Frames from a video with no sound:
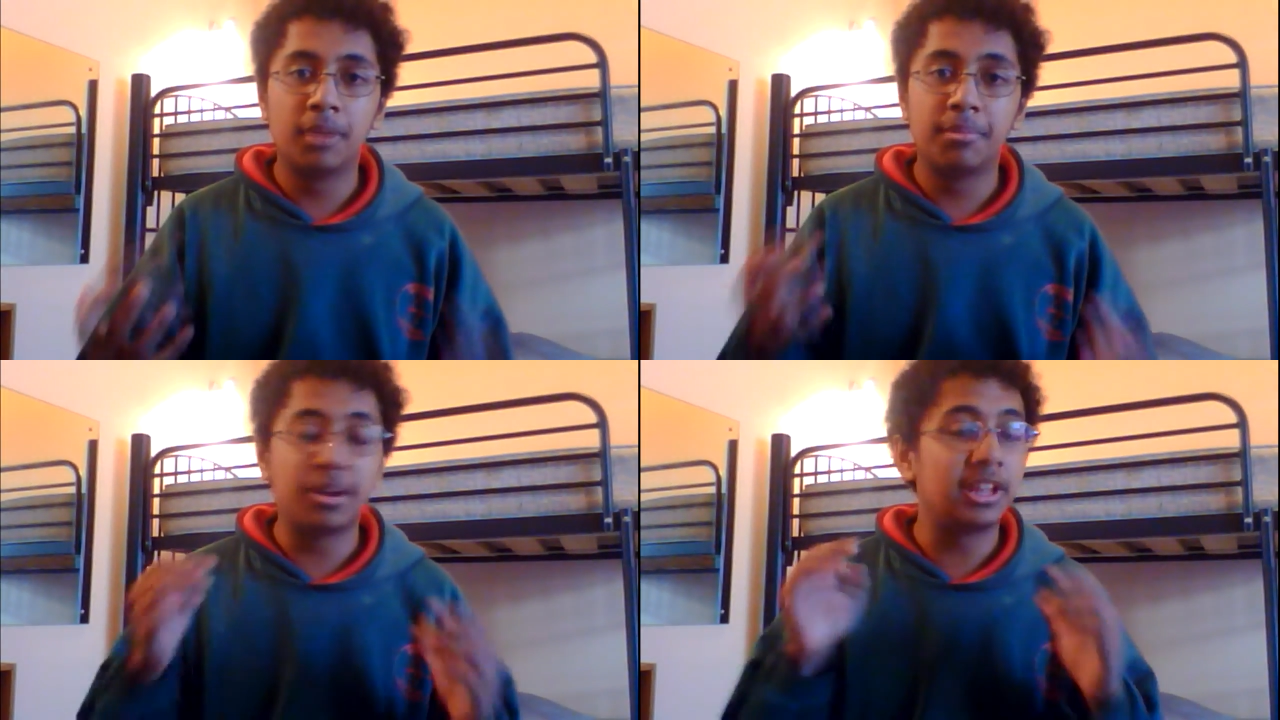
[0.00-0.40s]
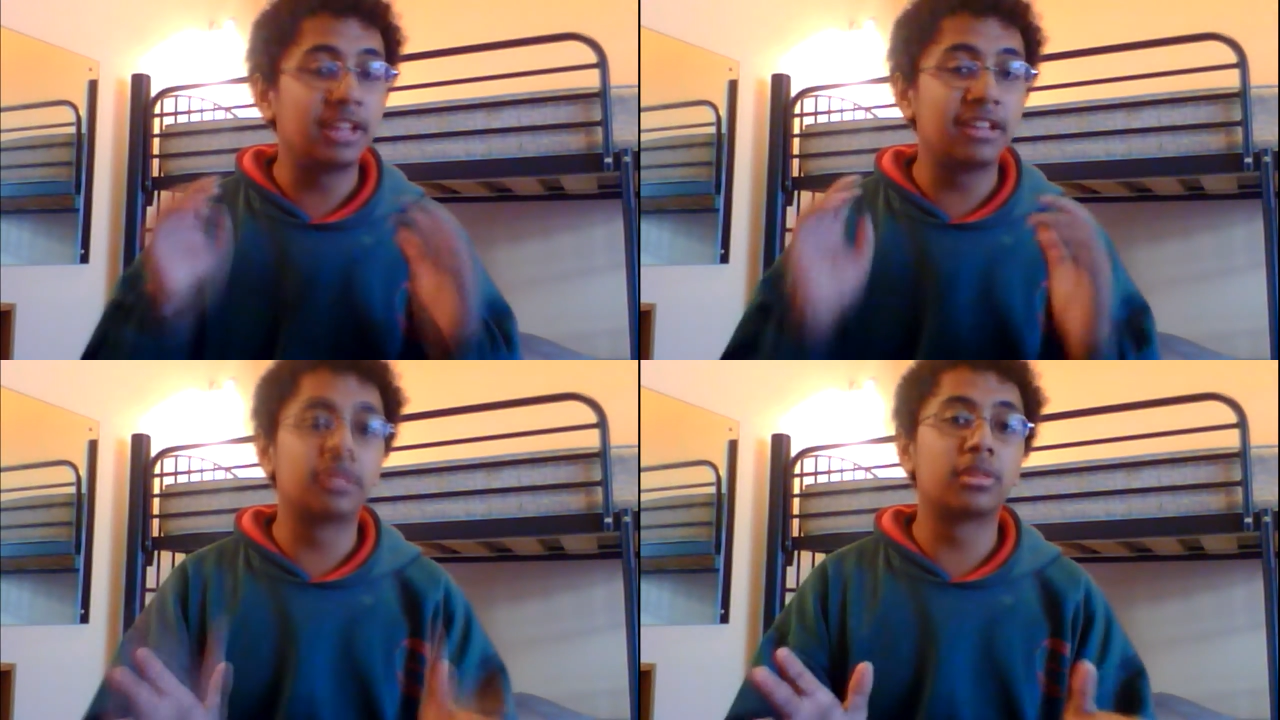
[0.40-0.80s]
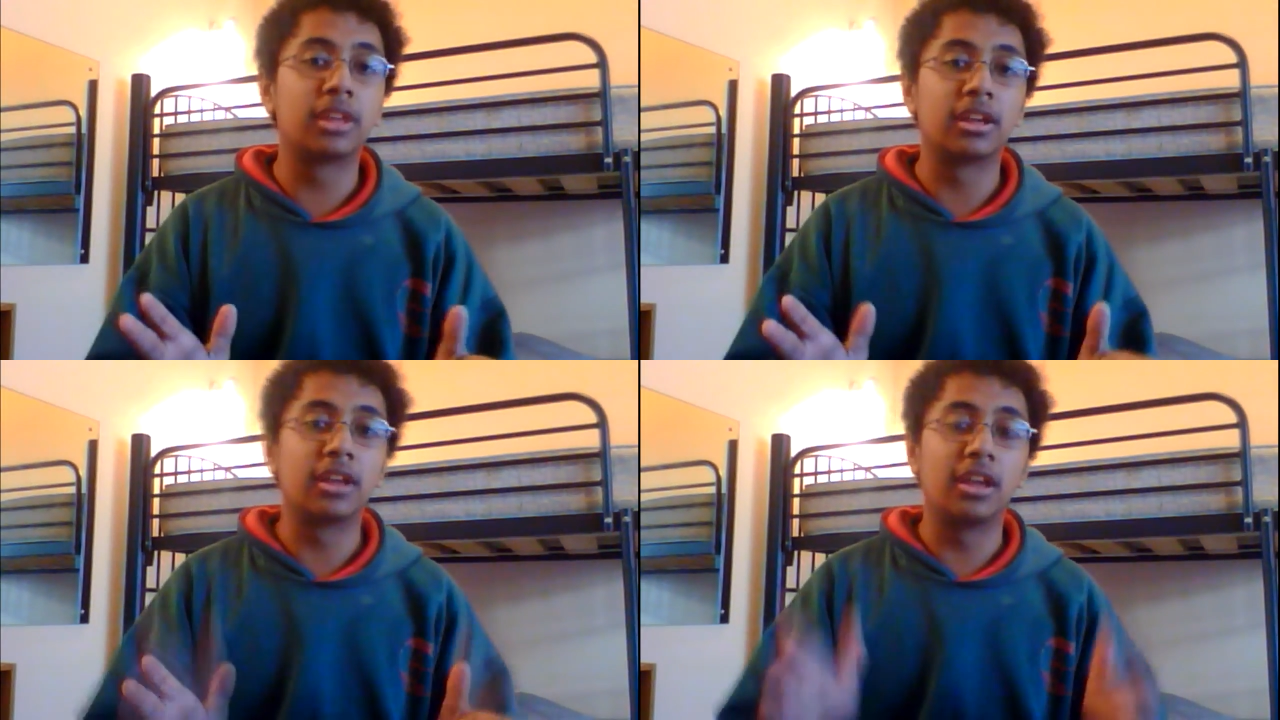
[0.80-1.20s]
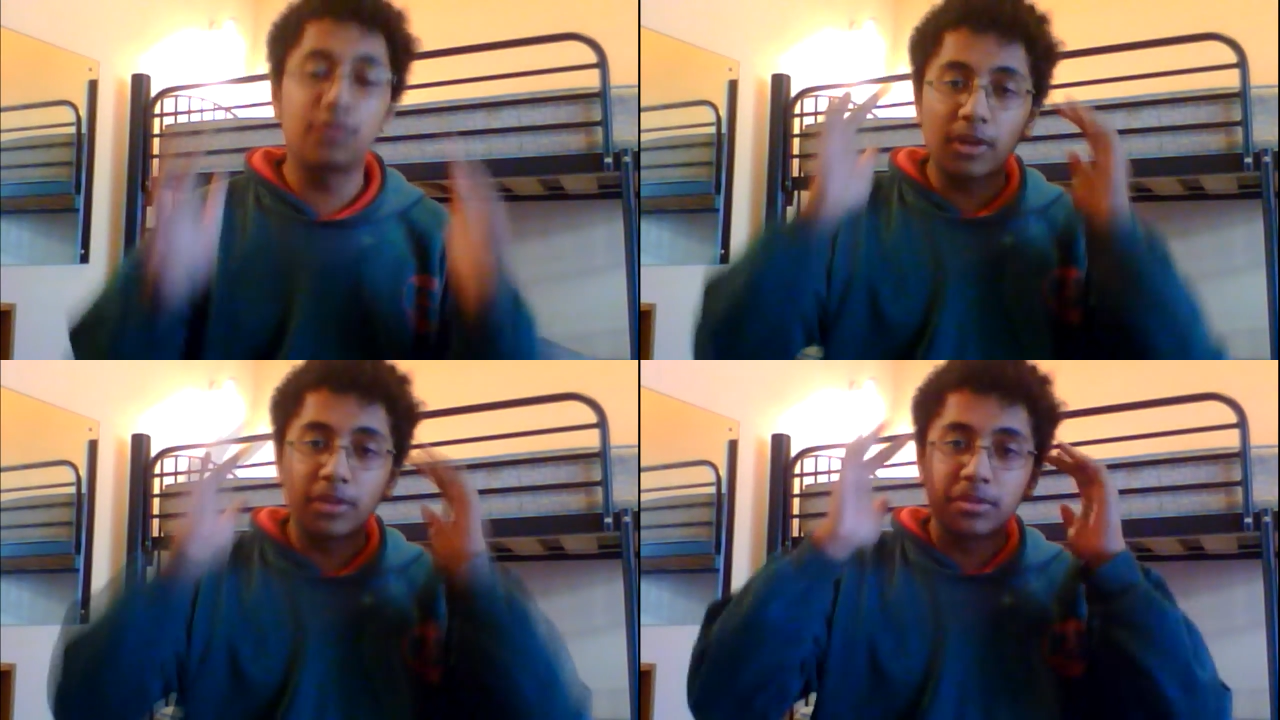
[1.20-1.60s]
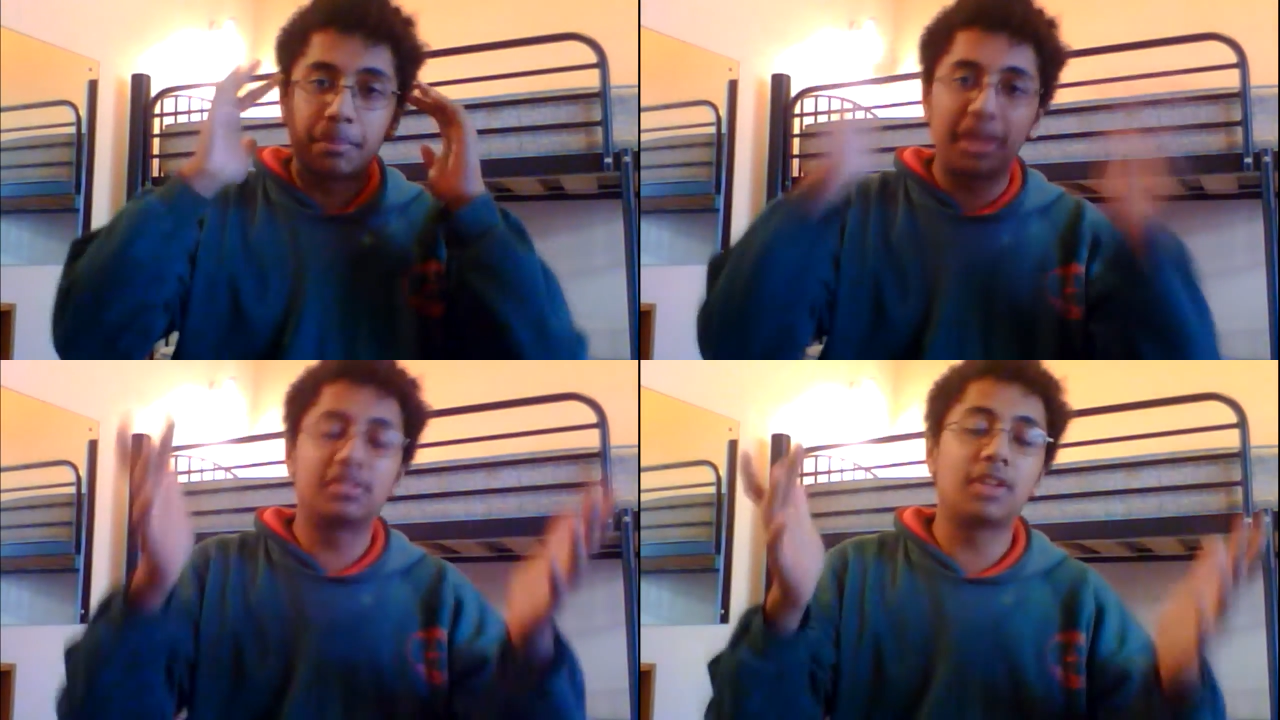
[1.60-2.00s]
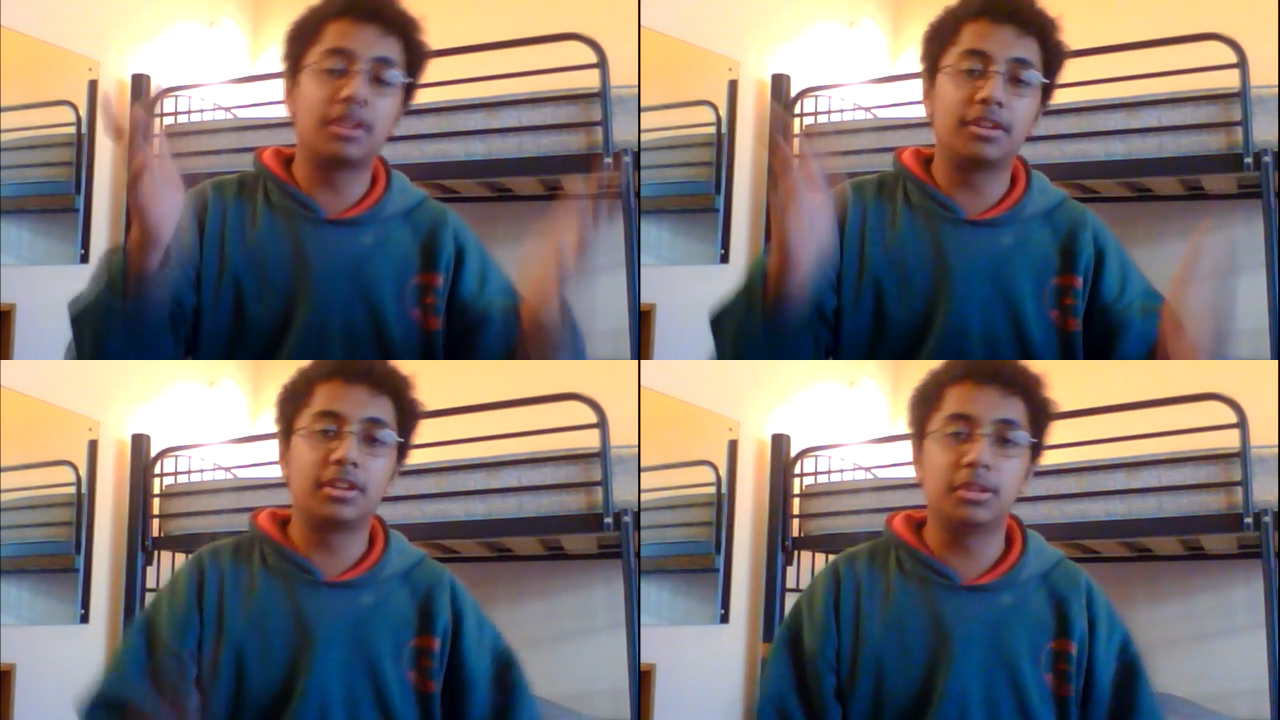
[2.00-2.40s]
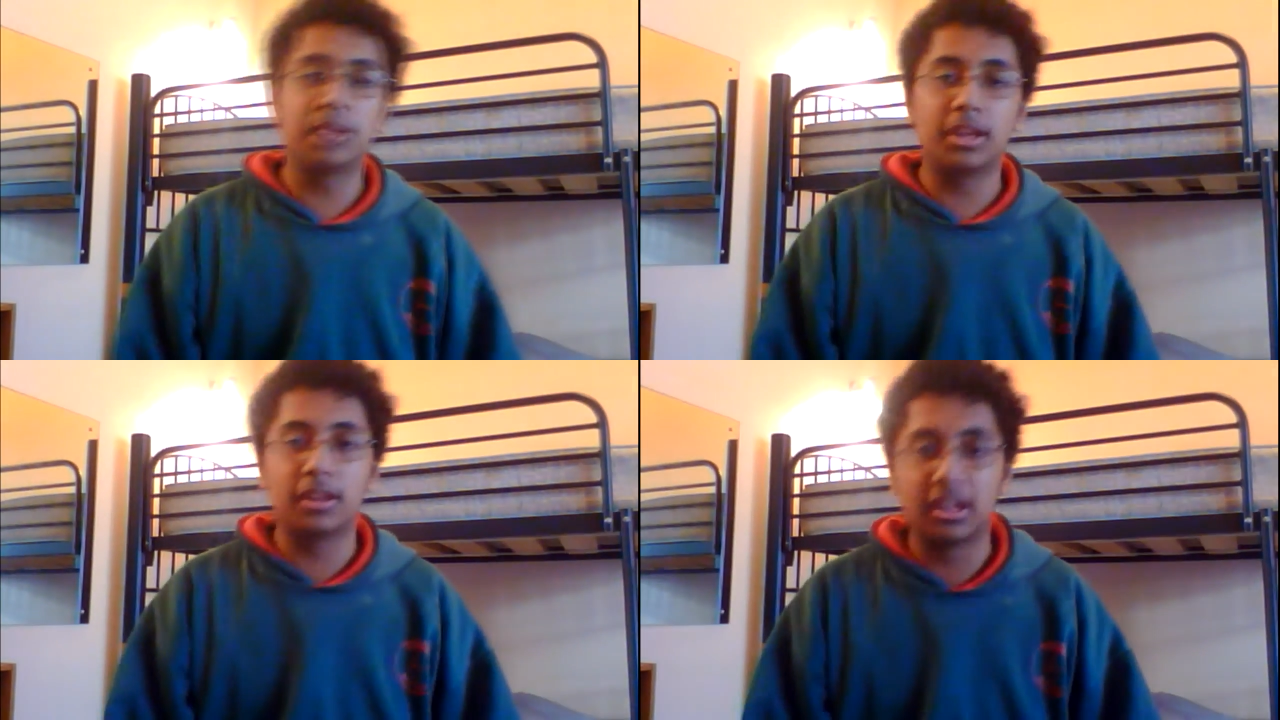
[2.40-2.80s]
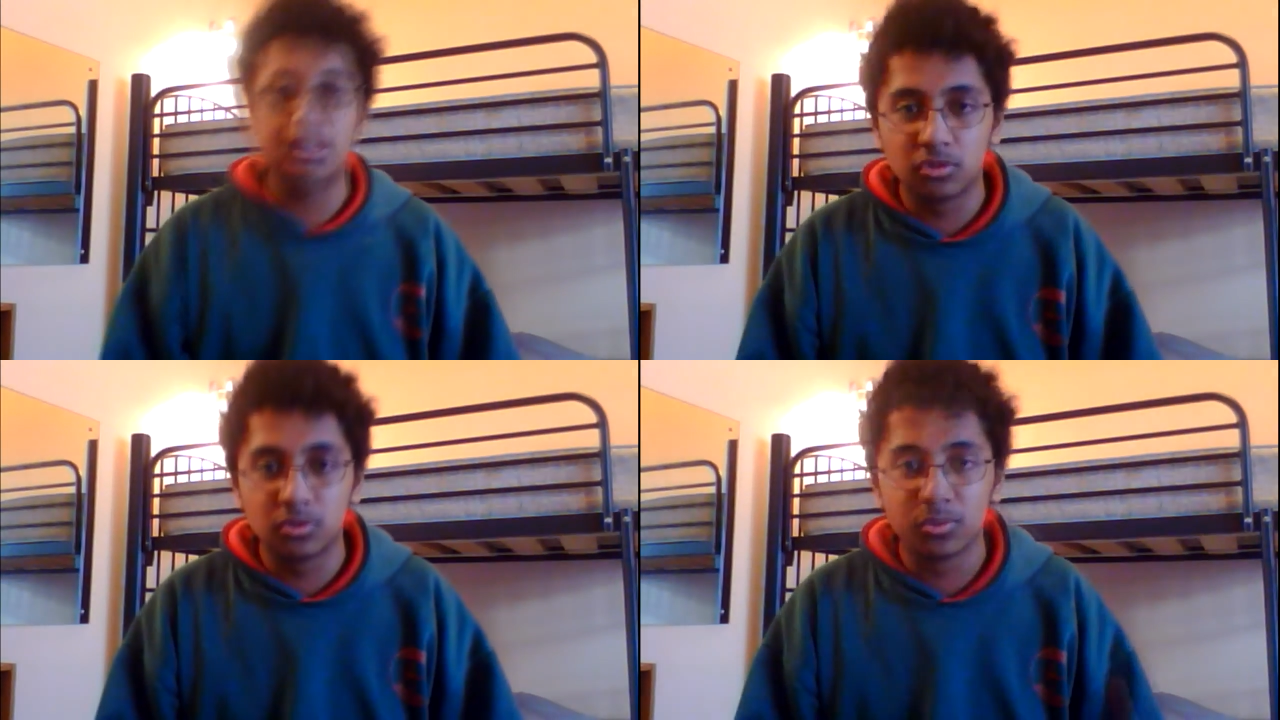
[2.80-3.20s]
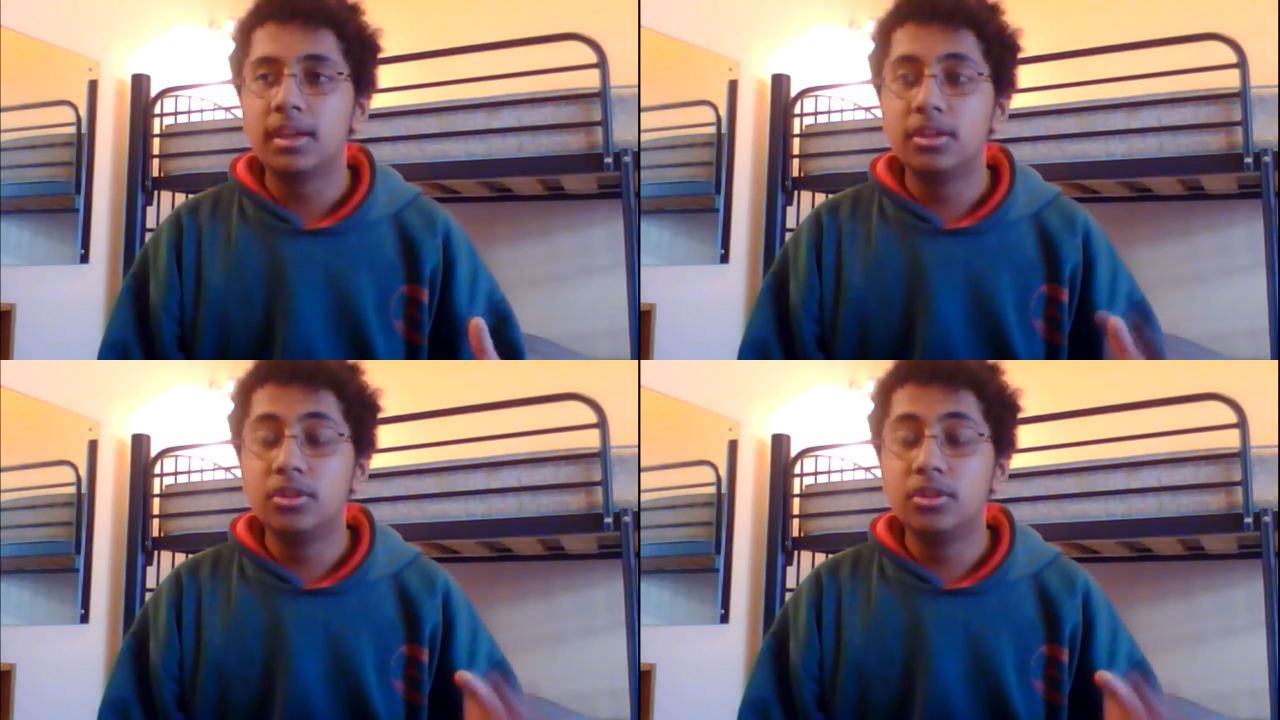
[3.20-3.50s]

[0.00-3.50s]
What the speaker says: But here's the thing, if you have the basic idea in your head as usual,